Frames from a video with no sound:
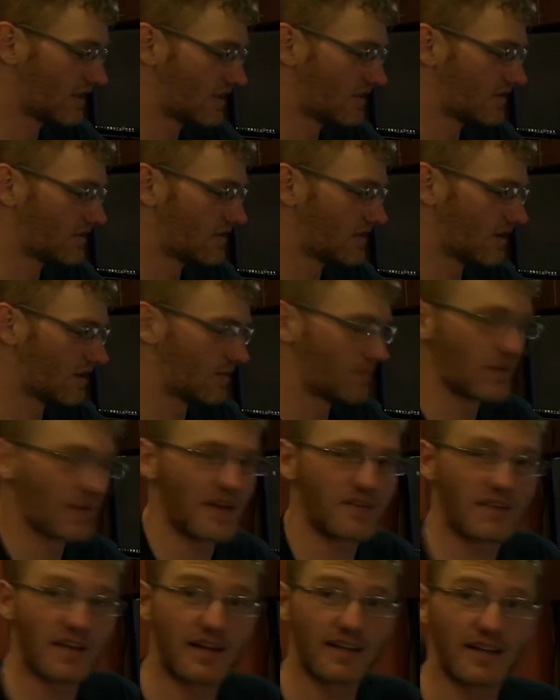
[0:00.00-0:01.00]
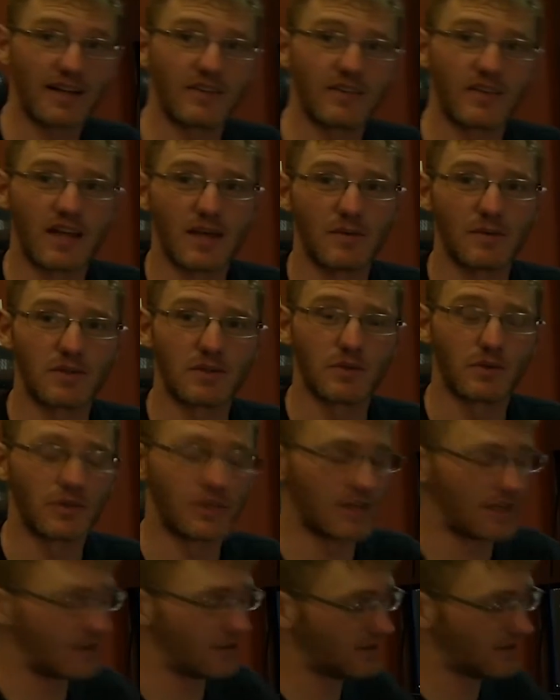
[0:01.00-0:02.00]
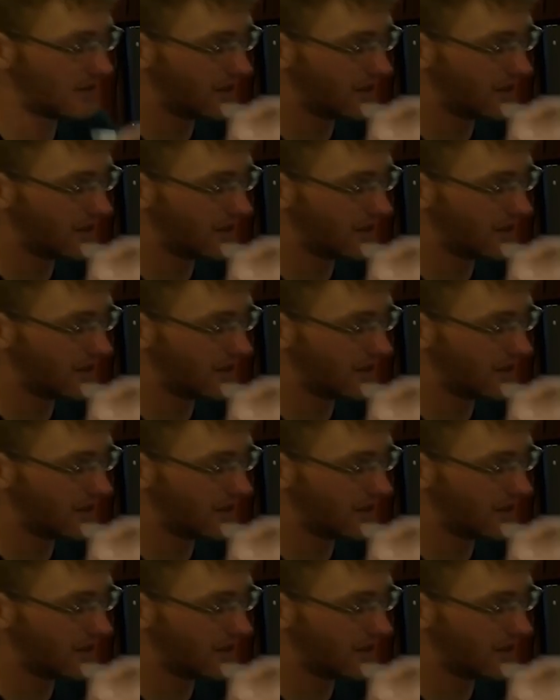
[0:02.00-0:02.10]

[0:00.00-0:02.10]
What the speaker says: So I've kind of gotten the habit of doing that.